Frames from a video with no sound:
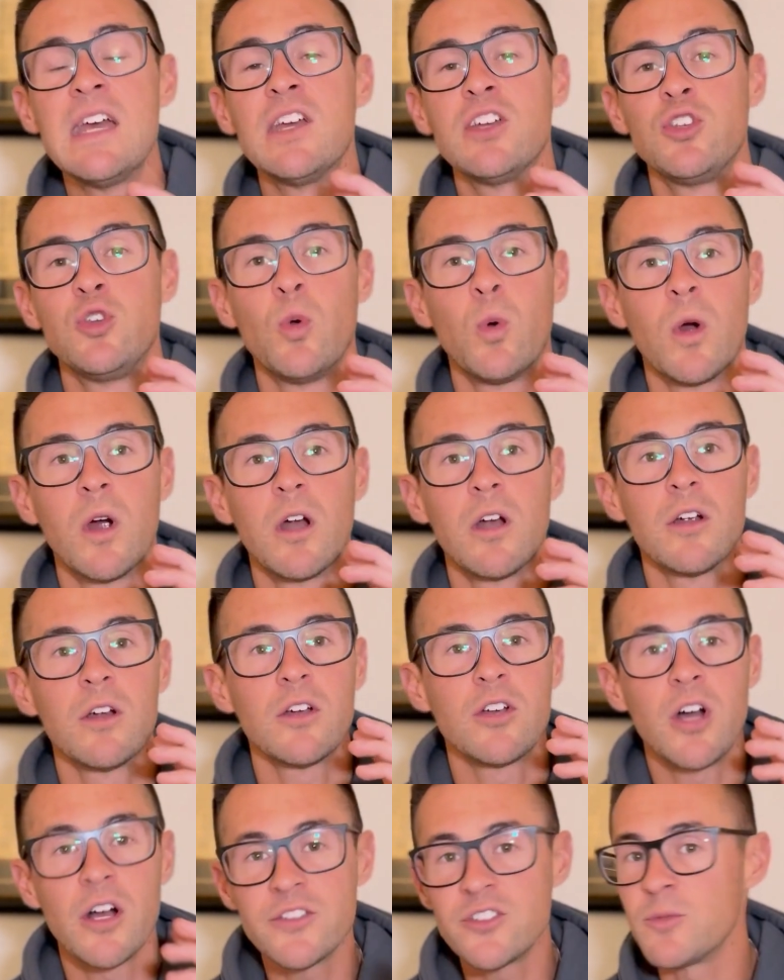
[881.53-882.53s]
Your
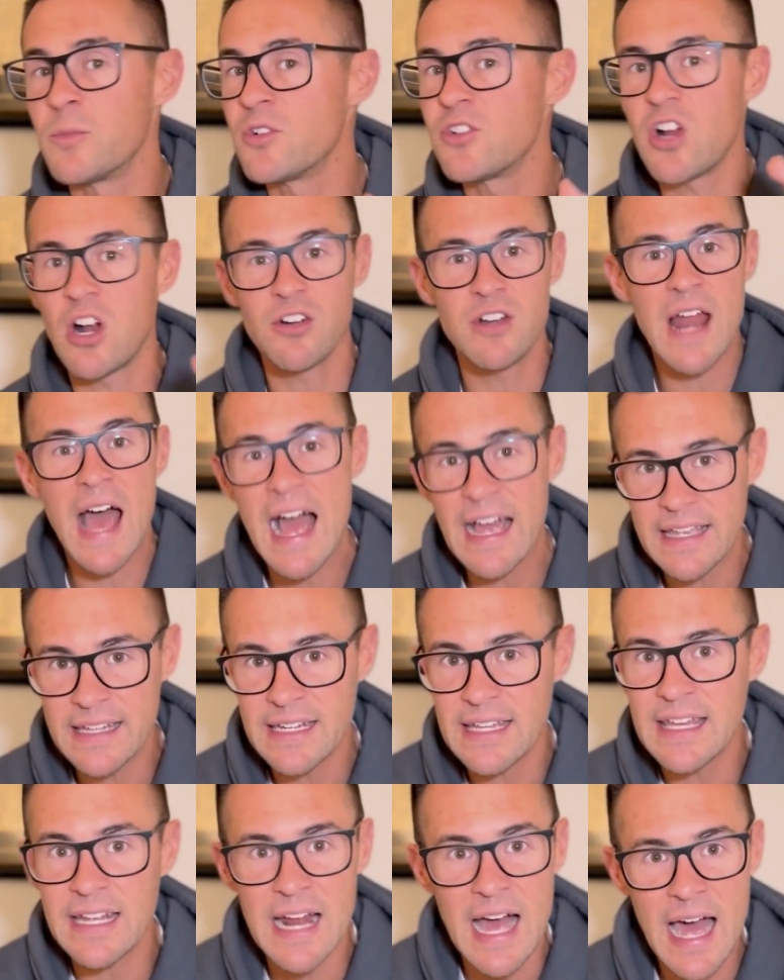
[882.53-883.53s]
customers are not going to
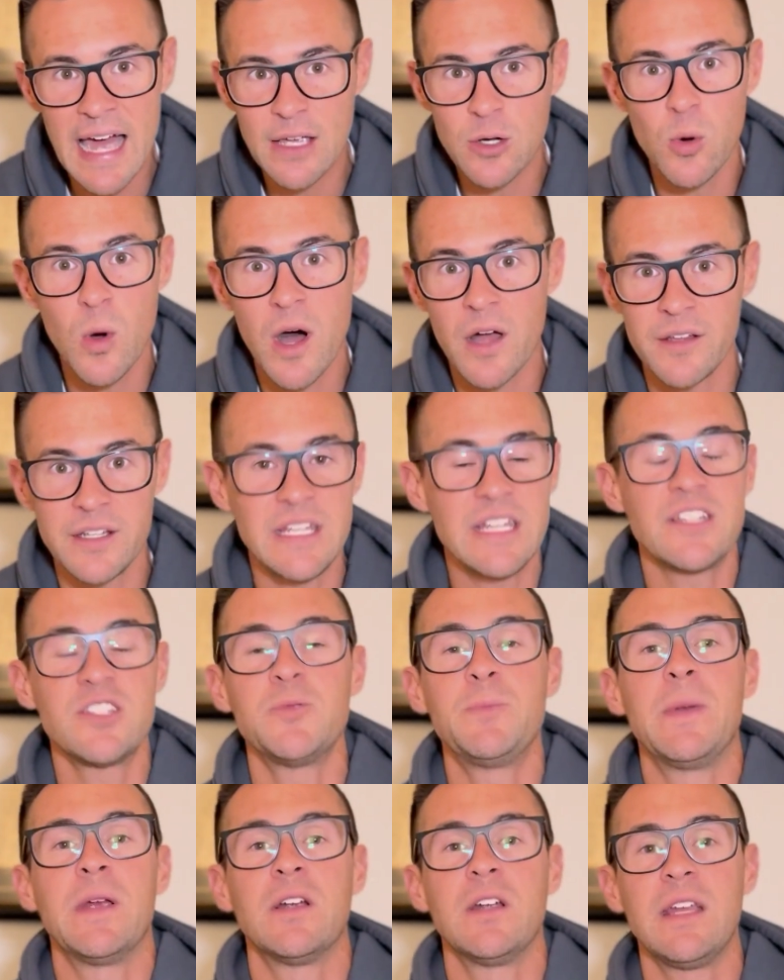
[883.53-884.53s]
get a high quality
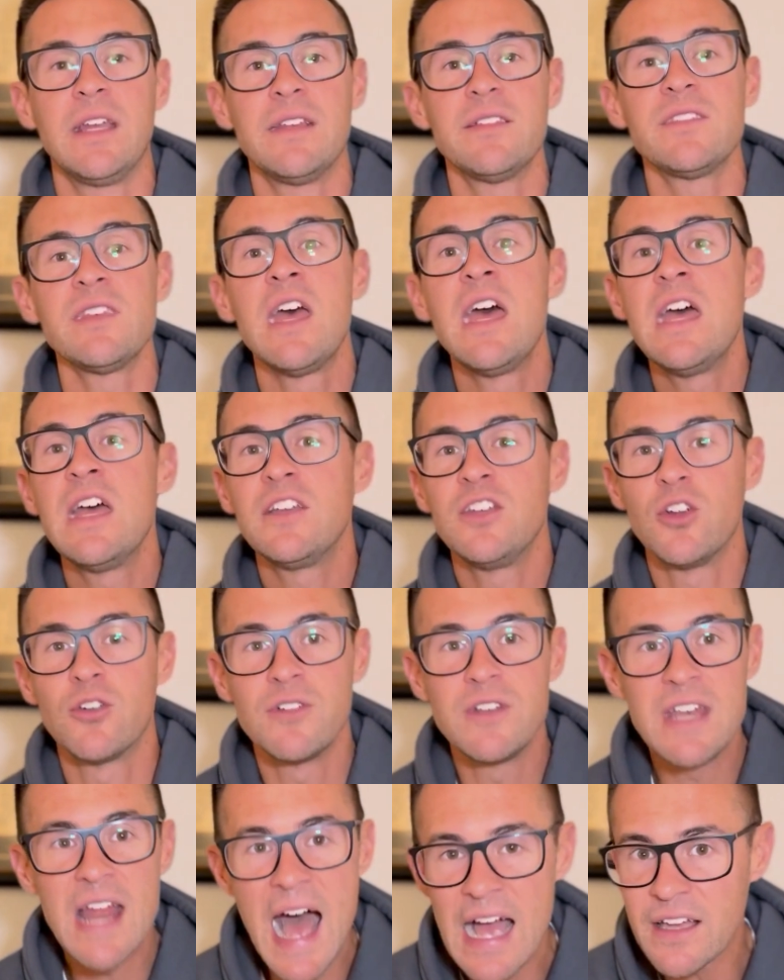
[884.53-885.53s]
experience. You're
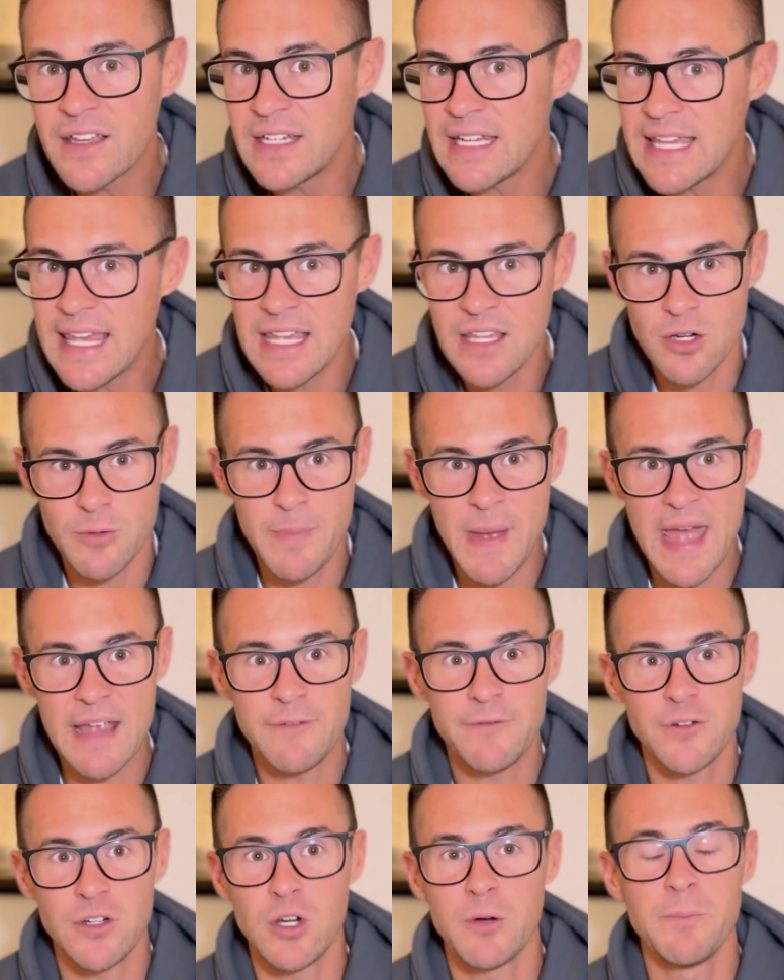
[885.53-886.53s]
not going to get your bang
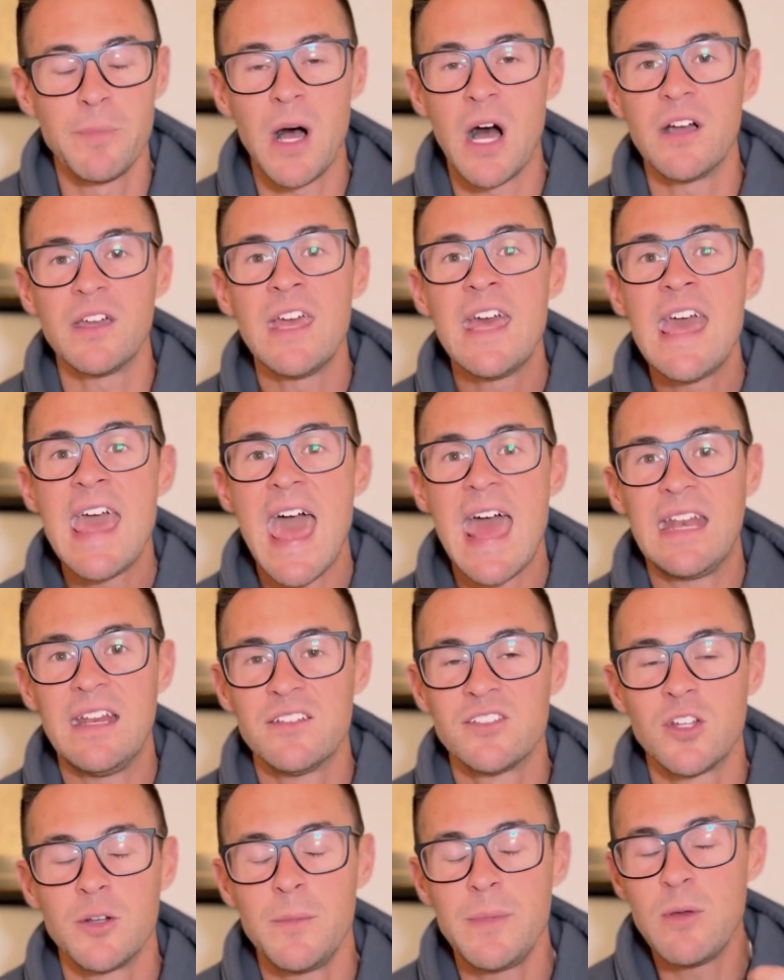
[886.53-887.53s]
for your buck, and
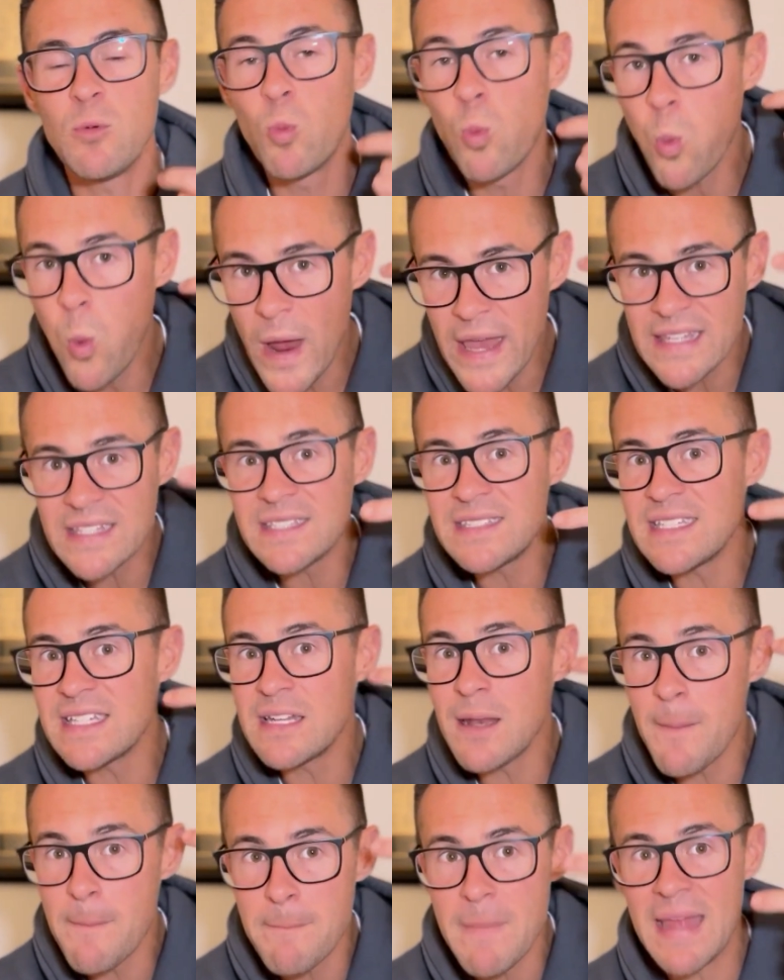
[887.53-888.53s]
it's going to be
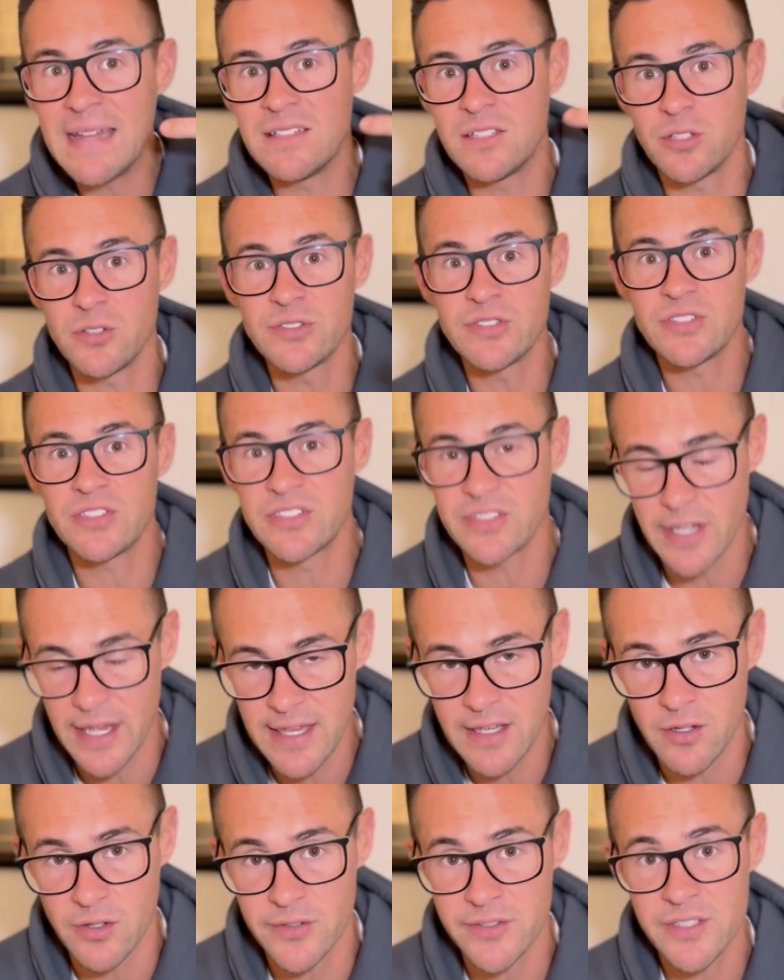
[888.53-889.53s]
wasted mental
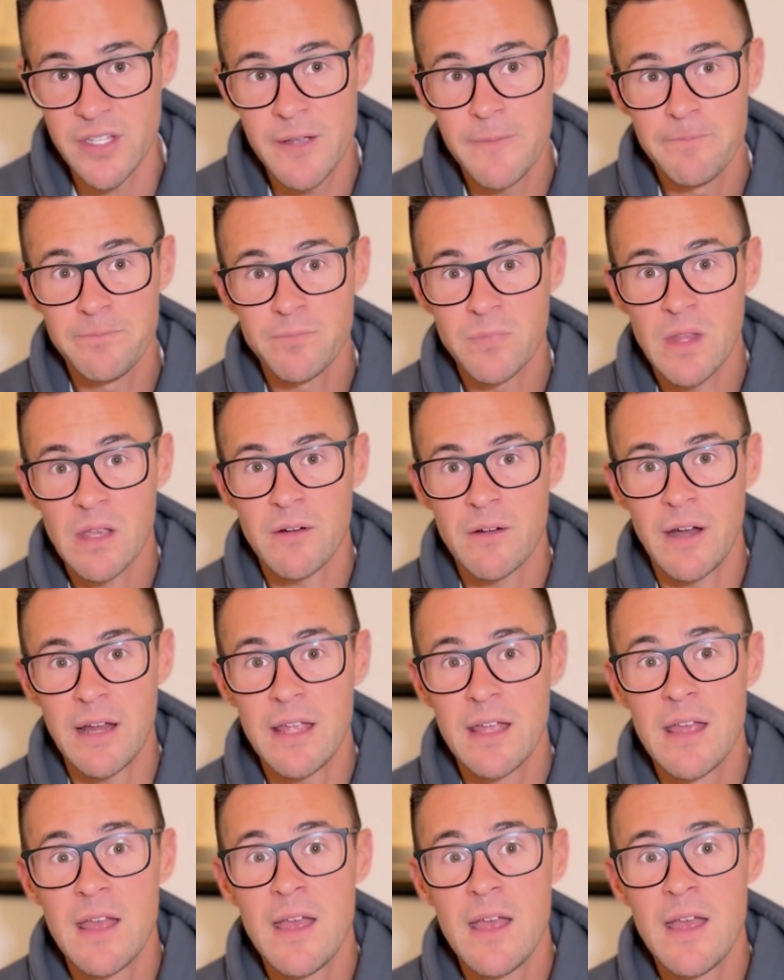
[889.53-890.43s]
cycles. Right?